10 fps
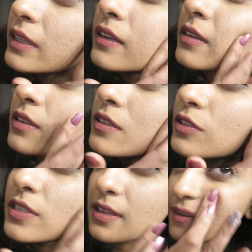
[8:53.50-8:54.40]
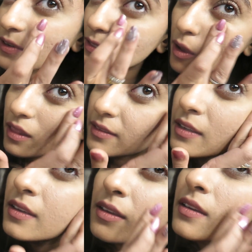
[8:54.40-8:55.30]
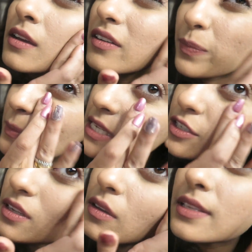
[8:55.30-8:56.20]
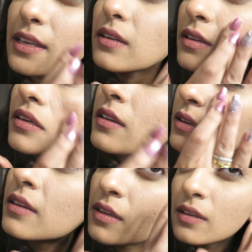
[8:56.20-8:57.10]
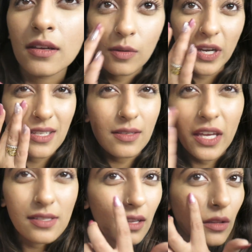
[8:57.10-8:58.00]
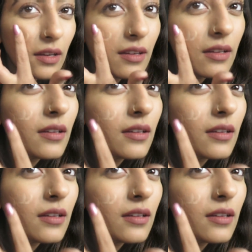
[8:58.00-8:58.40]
really just covers all of the pigmentation on the skin. But it doesn't make your skin look shaky